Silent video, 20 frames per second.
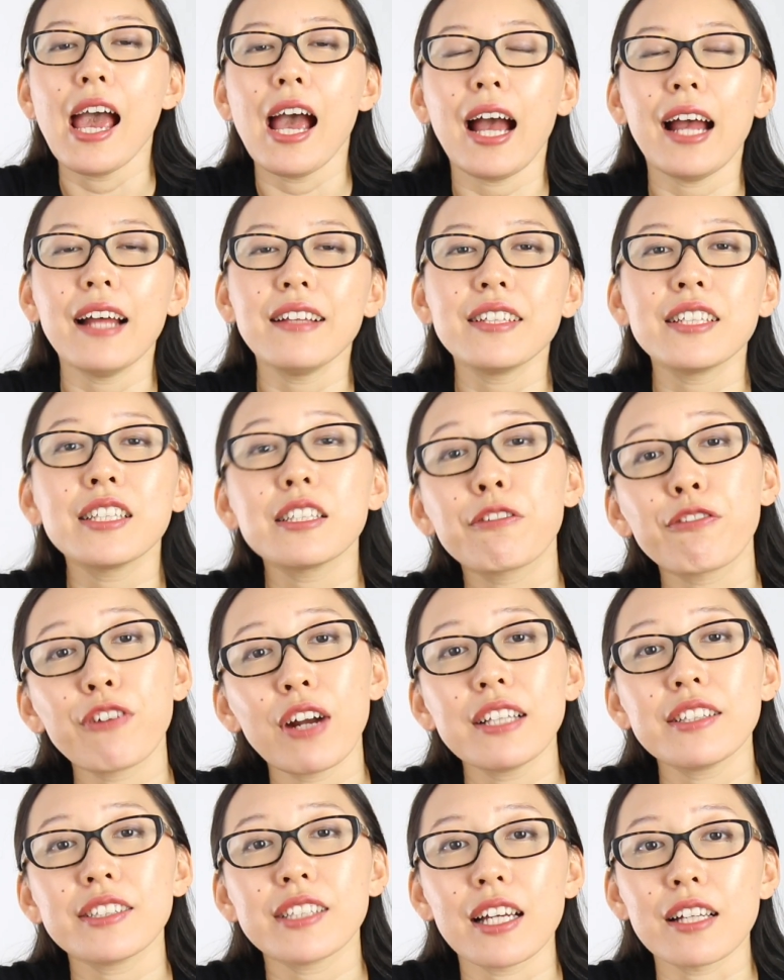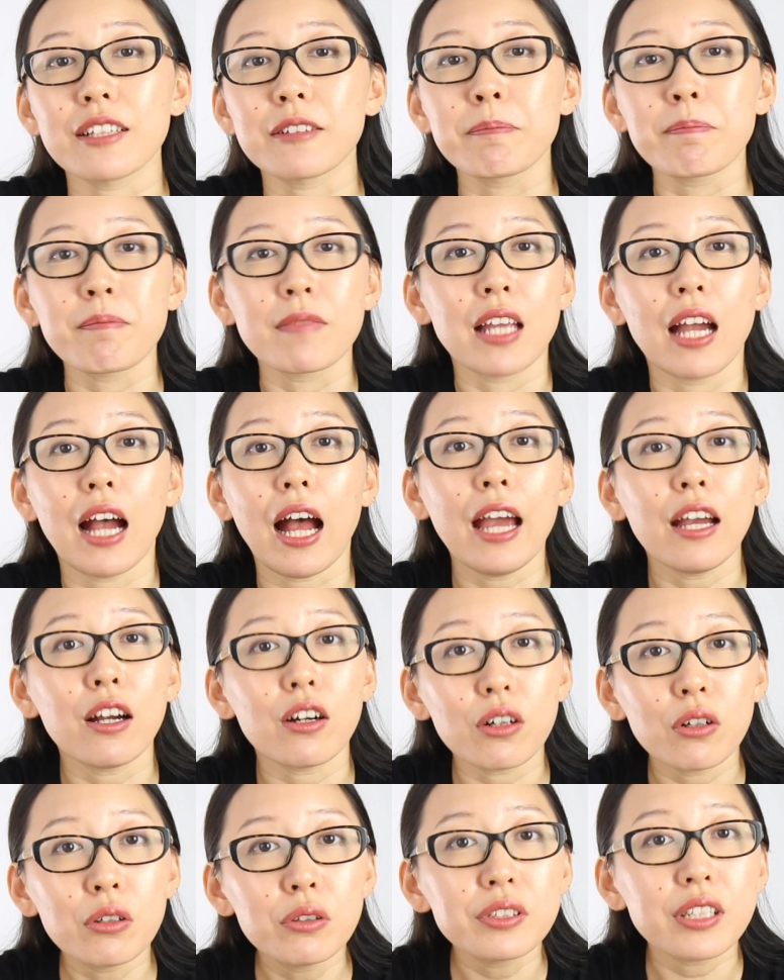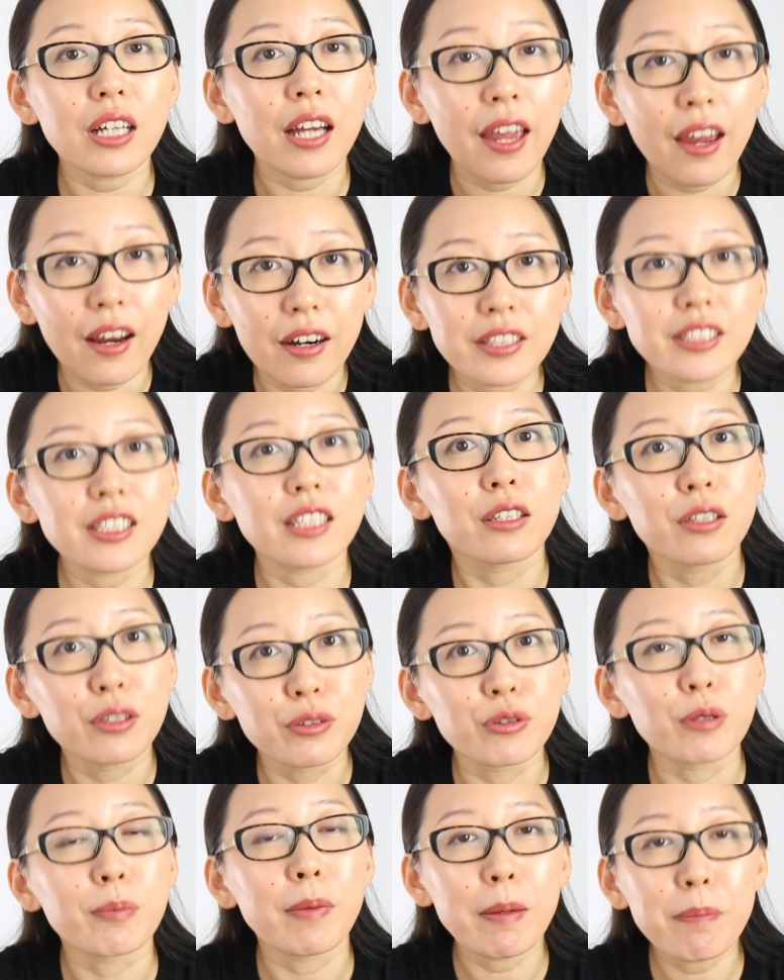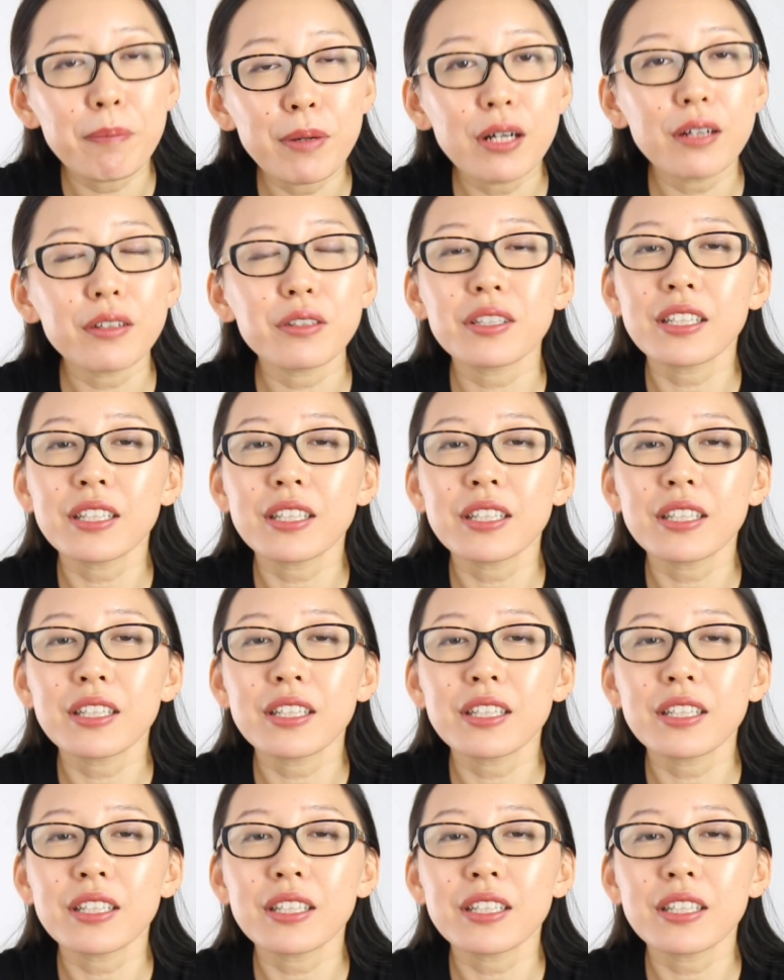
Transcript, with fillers: And his friend said, I own a hair salon, remember?